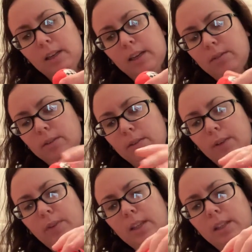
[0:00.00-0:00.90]
I don't know. I
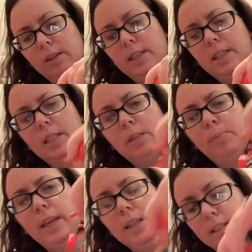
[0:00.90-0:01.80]
feel like there is
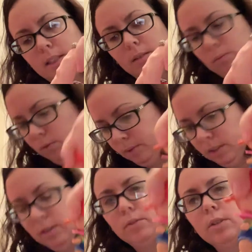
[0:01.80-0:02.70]
space. Oops,
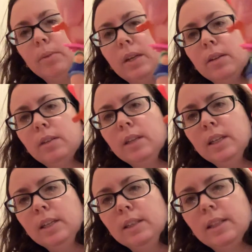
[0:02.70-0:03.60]
there goes her bottle.
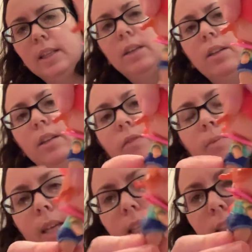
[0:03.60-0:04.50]
That they could have
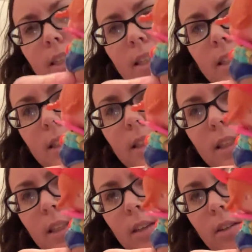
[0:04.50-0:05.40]
made this
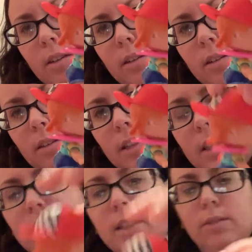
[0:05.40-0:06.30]
thicker and
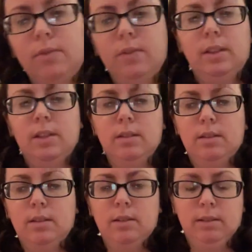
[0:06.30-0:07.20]
still fit the
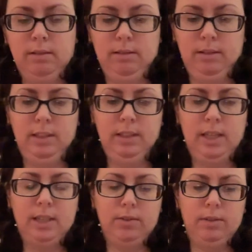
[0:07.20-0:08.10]
doll.
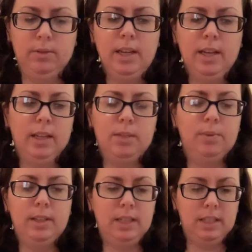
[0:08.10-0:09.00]
I don't know. And it's
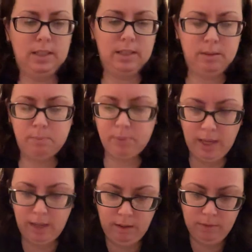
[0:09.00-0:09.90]
weird that it's
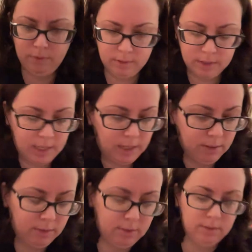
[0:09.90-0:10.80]
pink for Sk eight
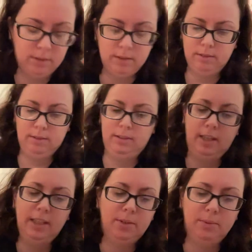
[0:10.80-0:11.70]
er Grrrl. I
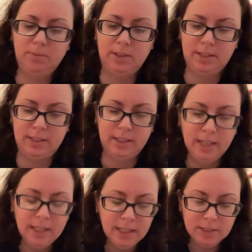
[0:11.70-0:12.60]
don't really
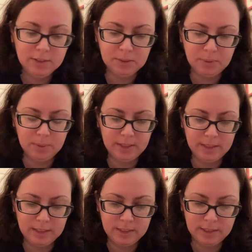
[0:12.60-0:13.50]
know what the
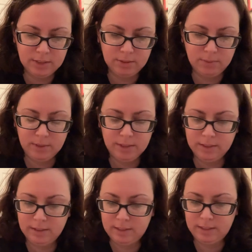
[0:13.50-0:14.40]
decision
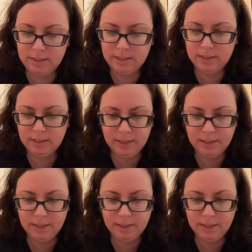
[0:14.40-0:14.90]
was, uh,